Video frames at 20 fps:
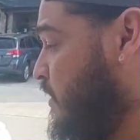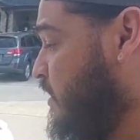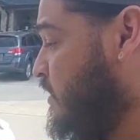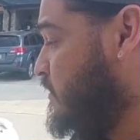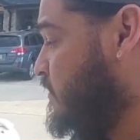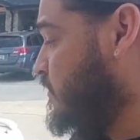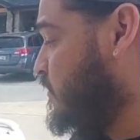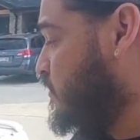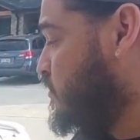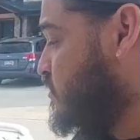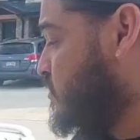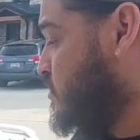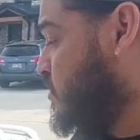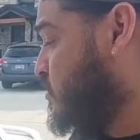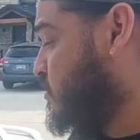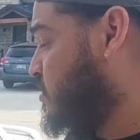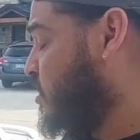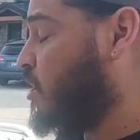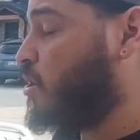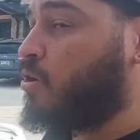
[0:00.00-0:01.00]
been
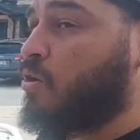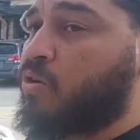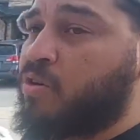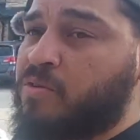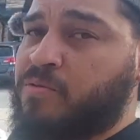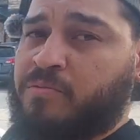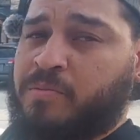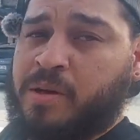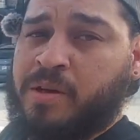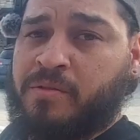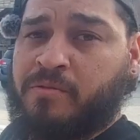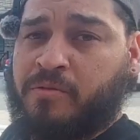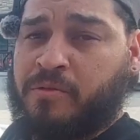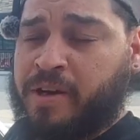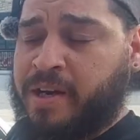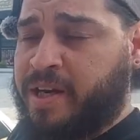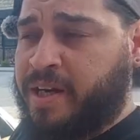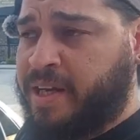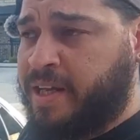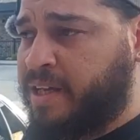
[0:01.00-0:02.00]
told and been
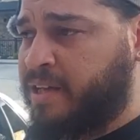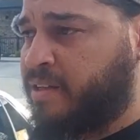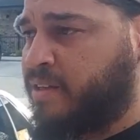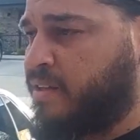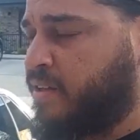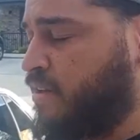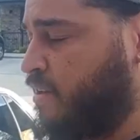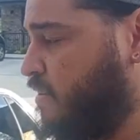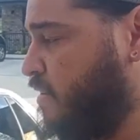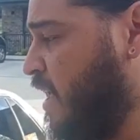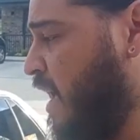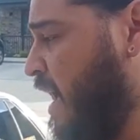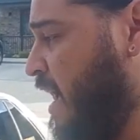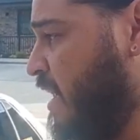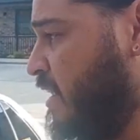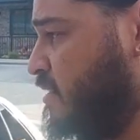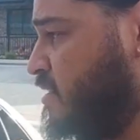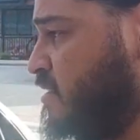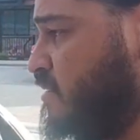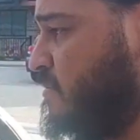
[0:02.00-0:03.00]
reading
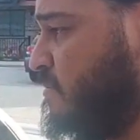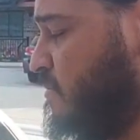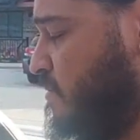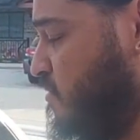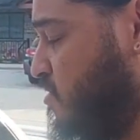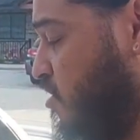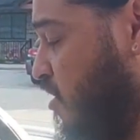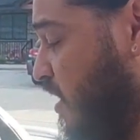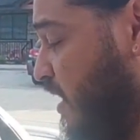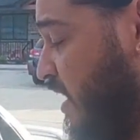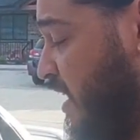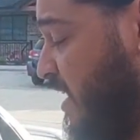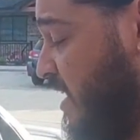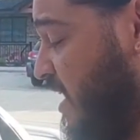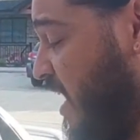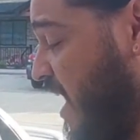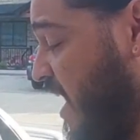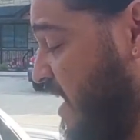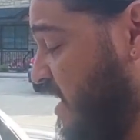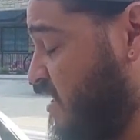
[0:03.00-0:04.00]
that trying to get
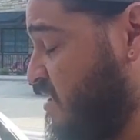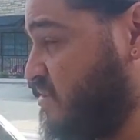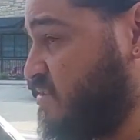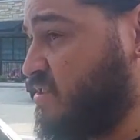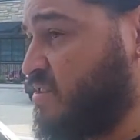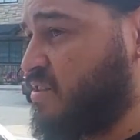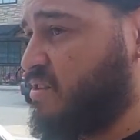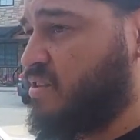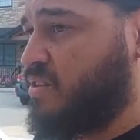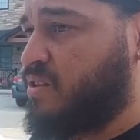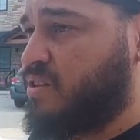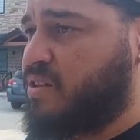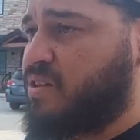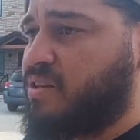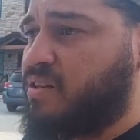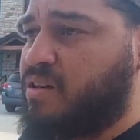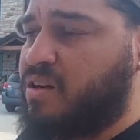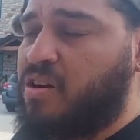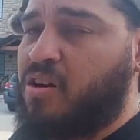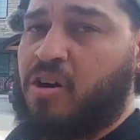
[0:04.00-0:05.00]

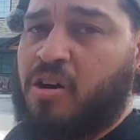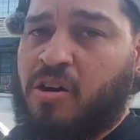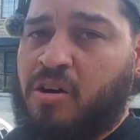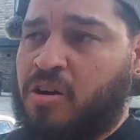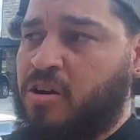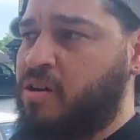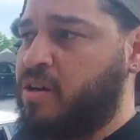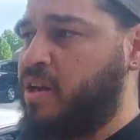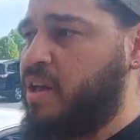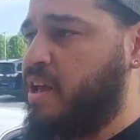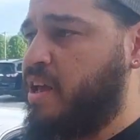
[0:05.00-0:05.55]
9s on